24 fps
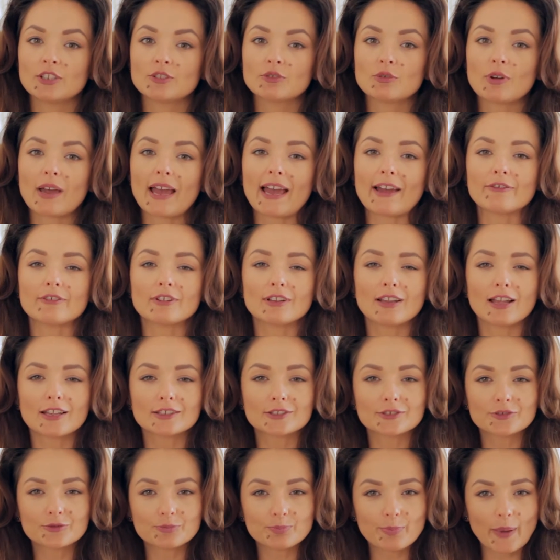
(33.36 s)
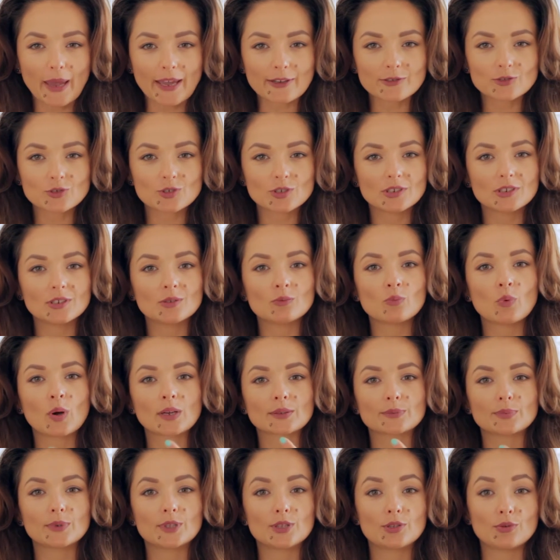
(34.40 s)
to have a lot of passion in
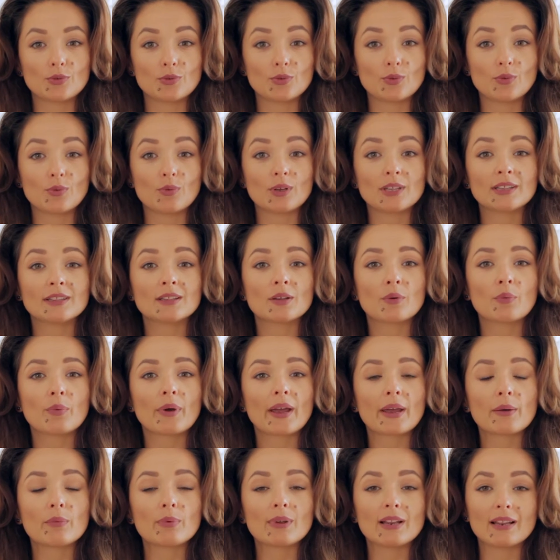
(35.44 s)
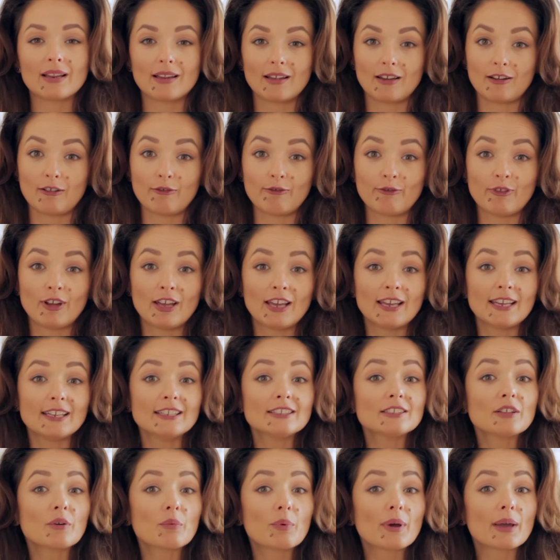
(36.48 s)
what we do, in the way we love,
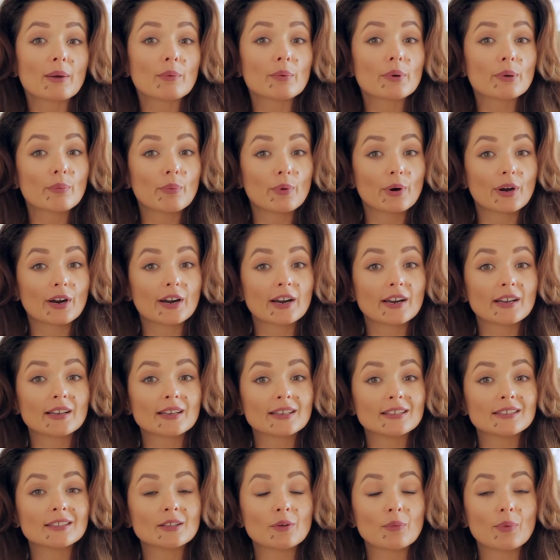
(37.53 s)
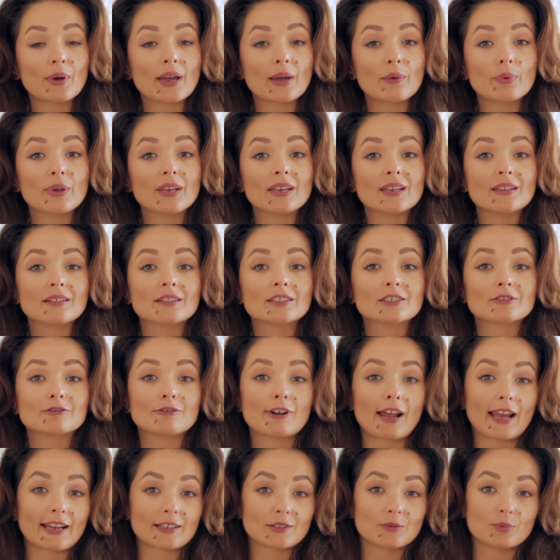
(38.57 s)
in the way we work, in the way we
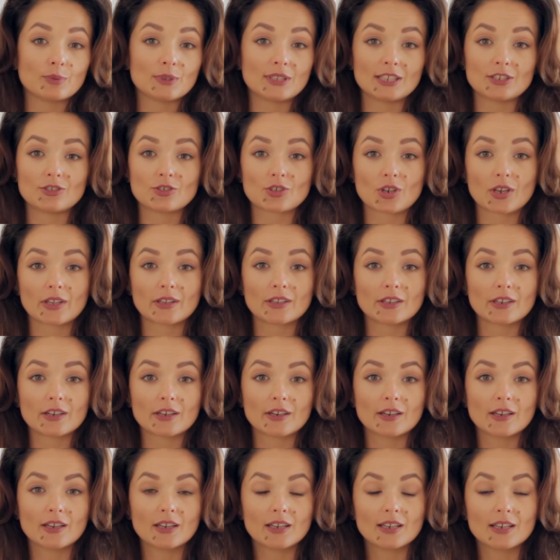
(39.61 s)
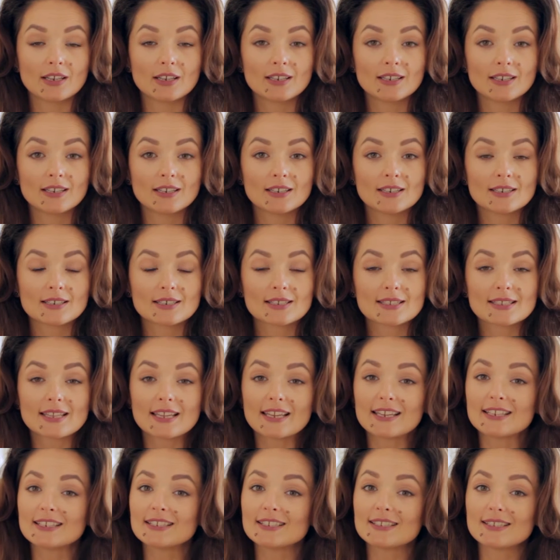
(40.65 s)
interact with each other.
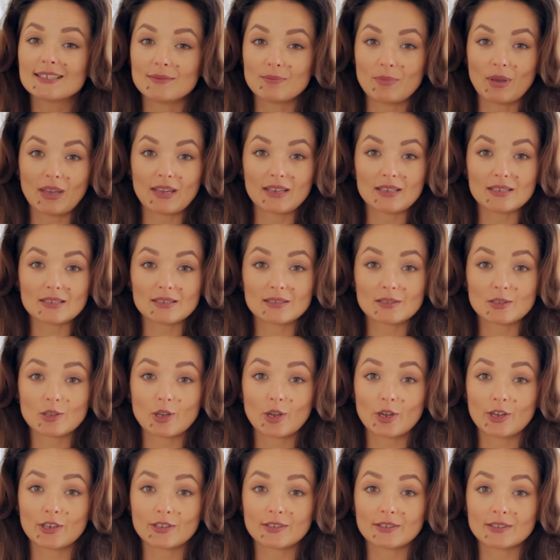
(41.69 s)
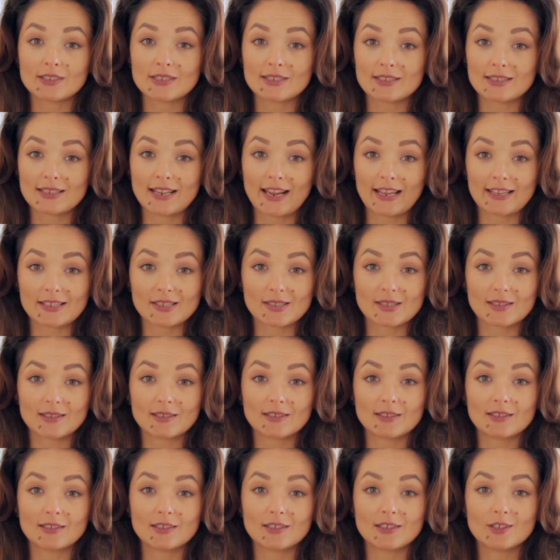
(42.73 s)
Stijn Simaeys learned this
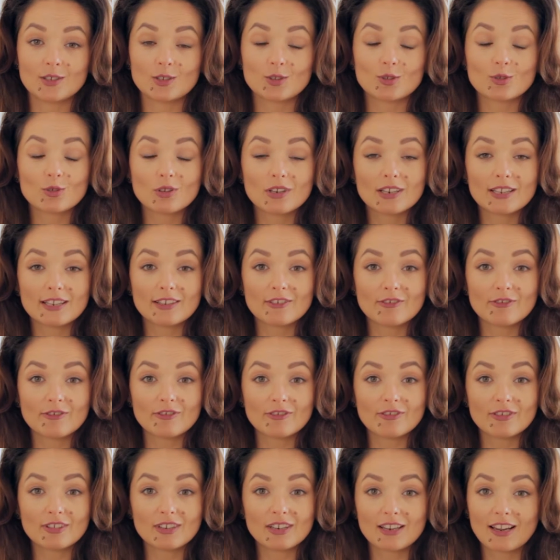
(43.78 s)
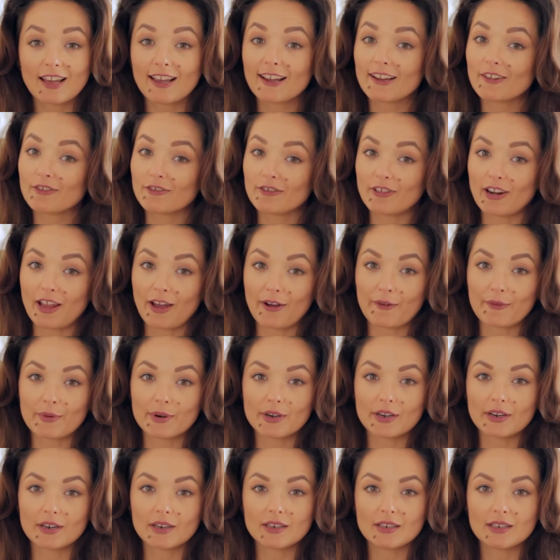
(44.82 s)
lesson, to live like a
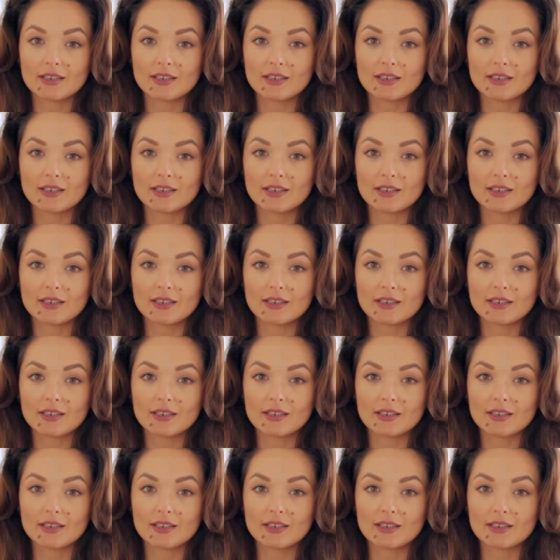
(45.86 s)
flower.